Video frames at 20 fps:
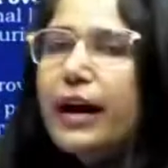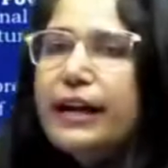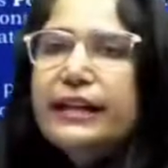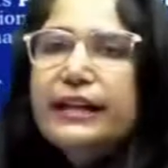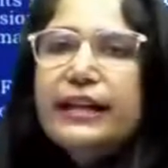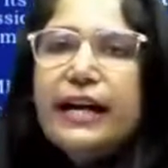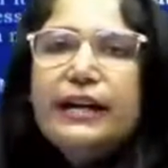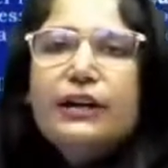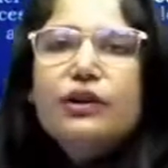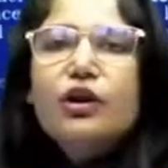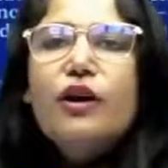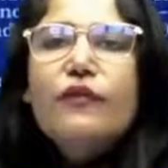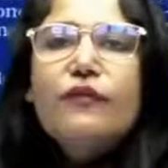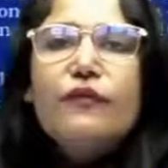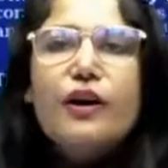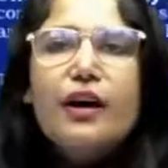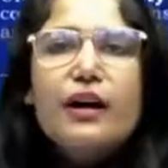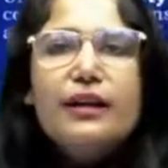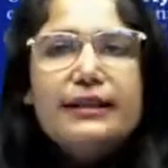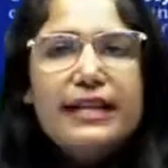any kind of
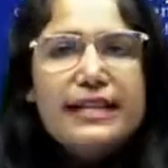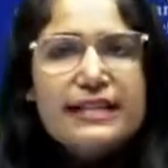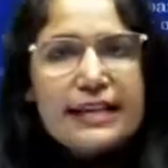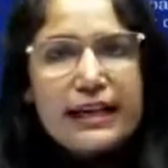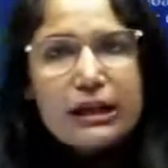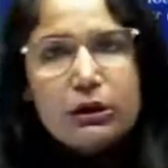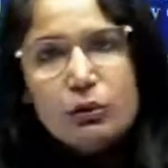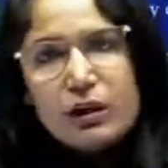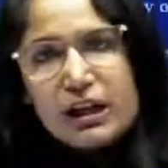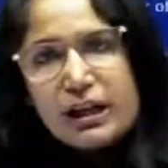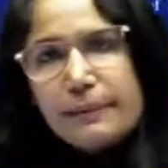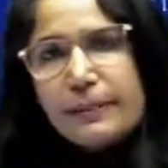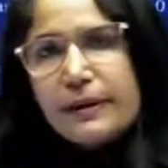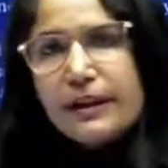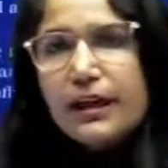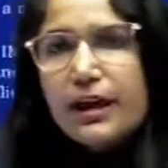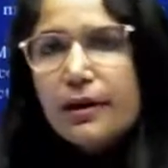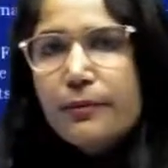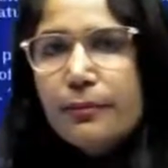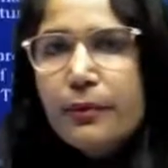
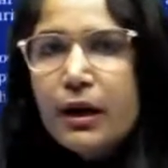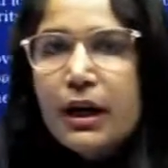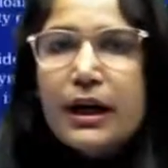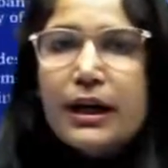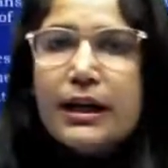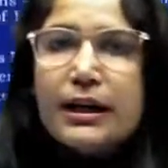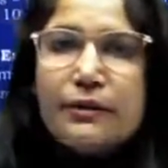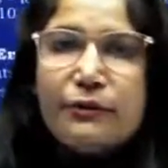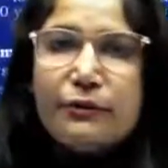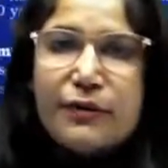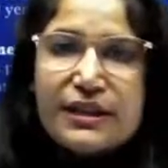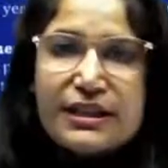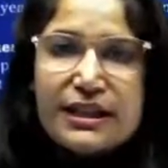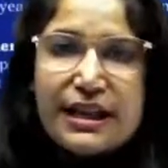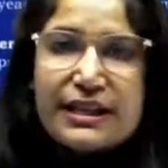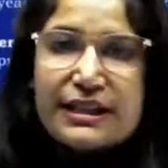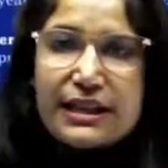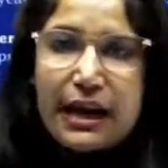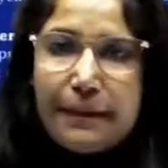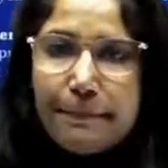disequilibrium which
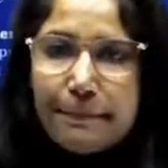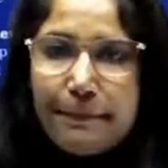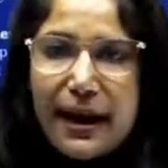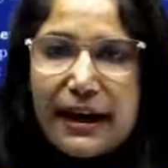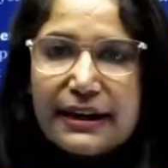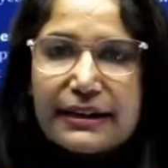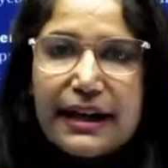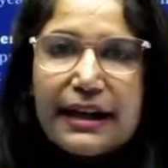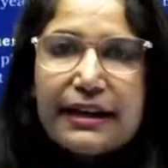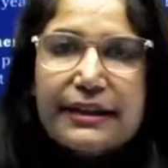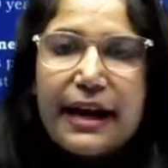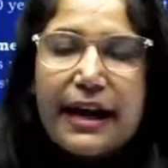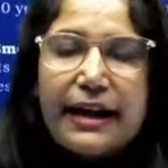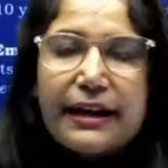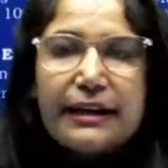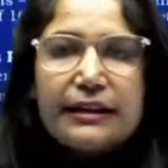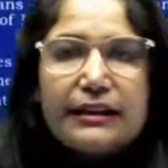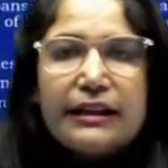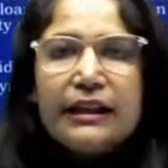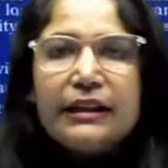is impacting
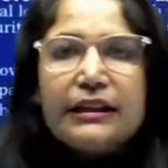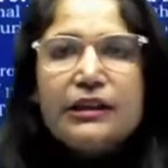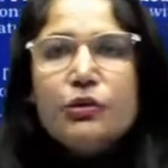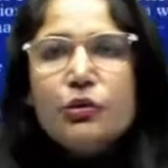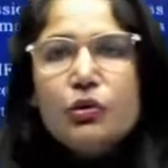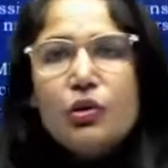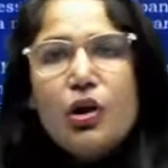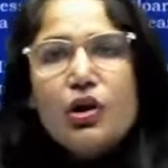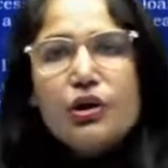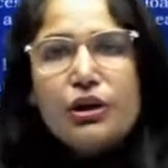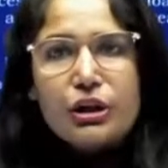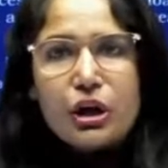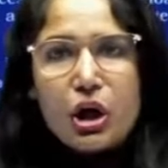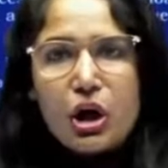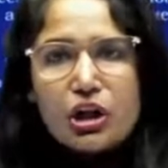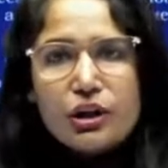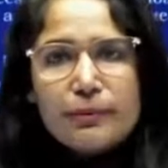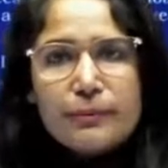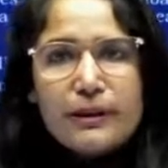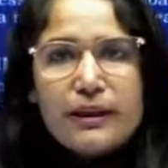directly to your
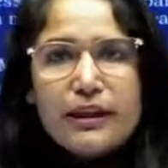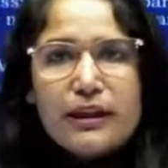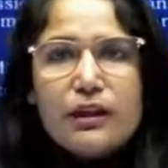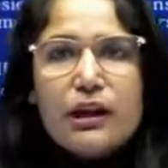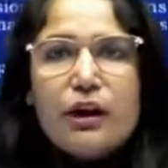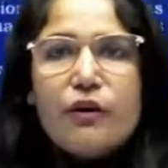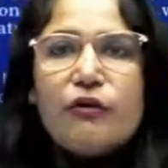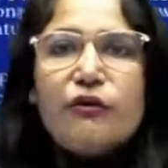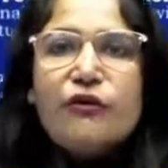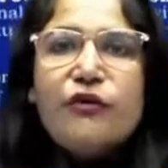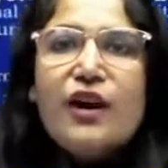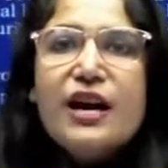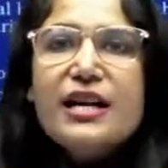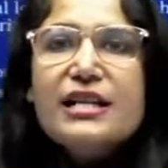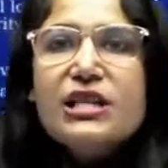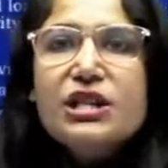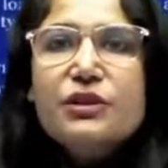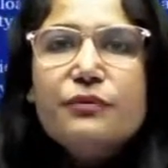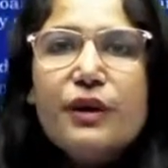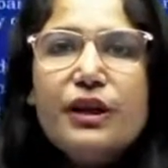economy,
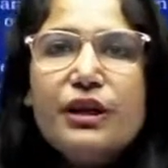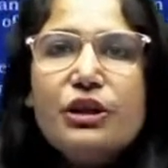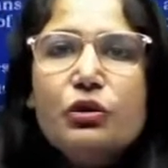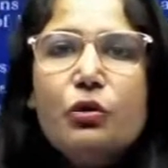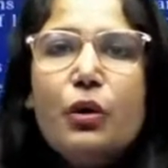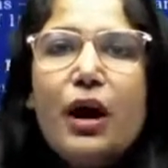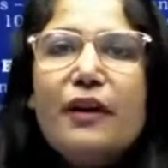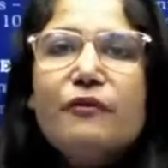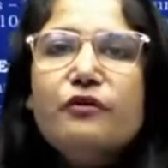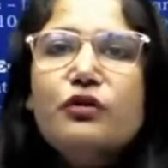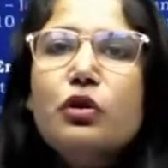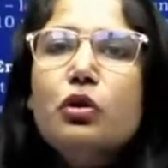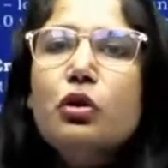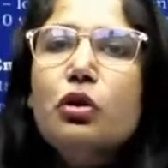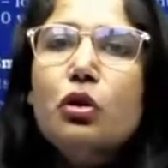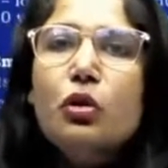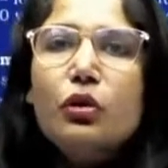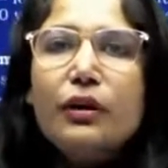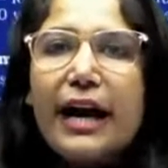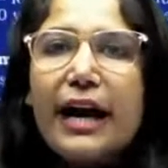first one you have to
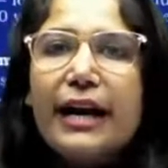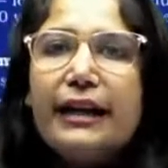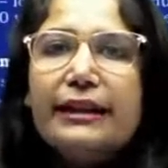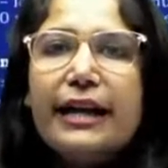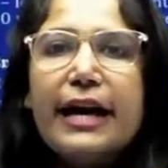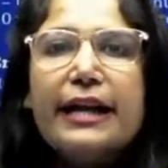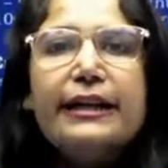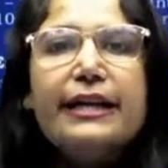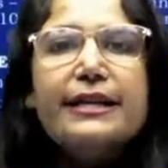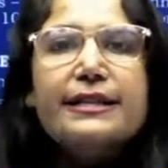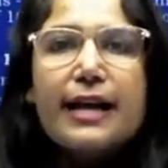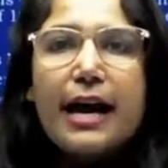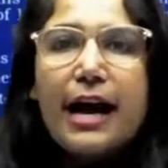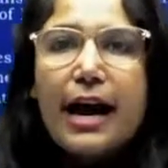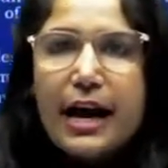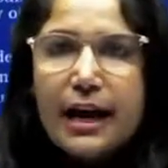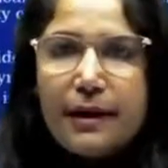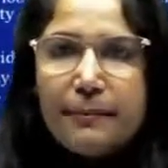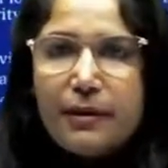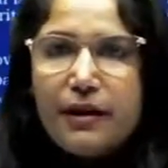look at, that is
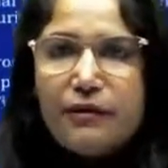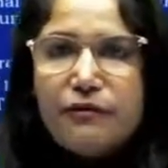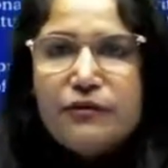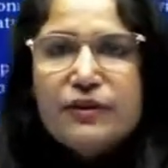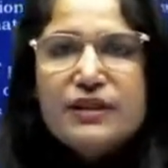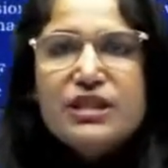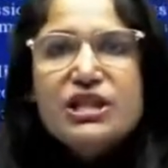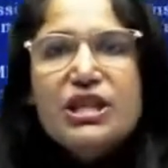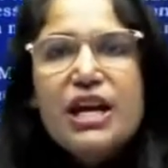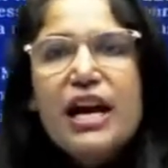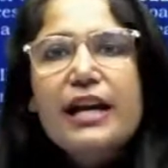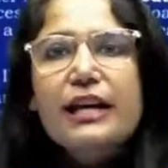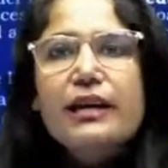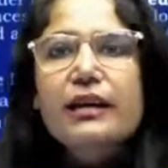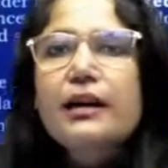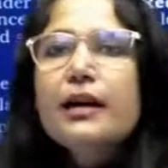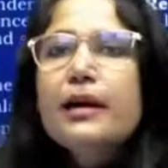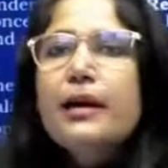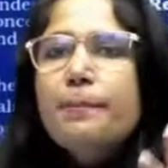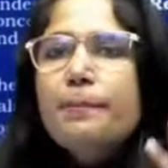IMF, which
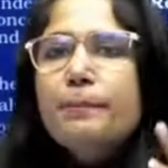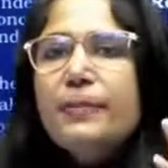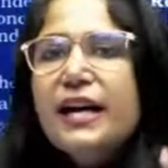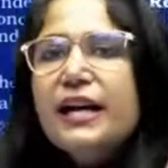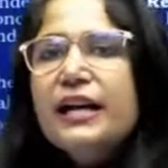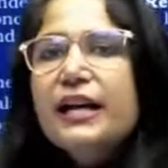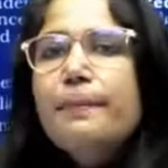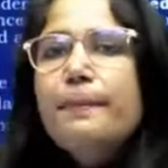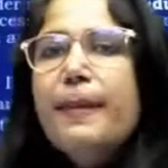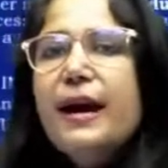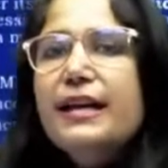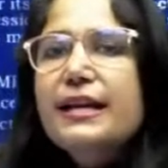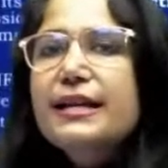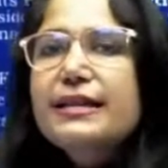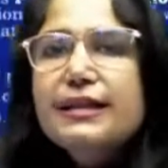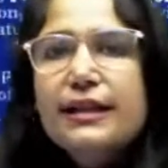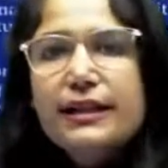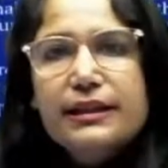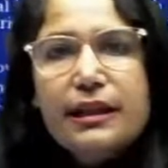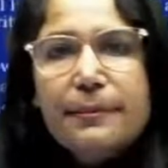can make a
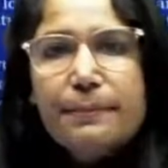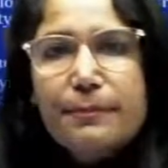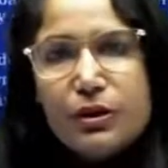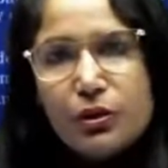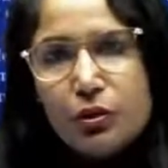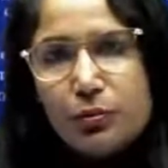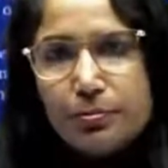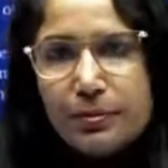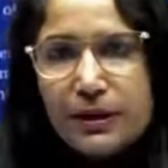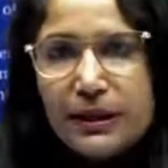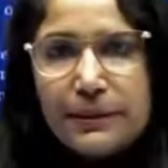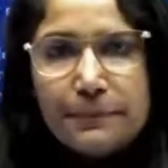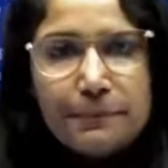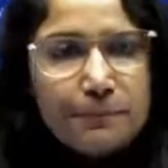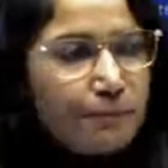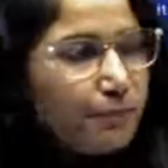balance in the BOP.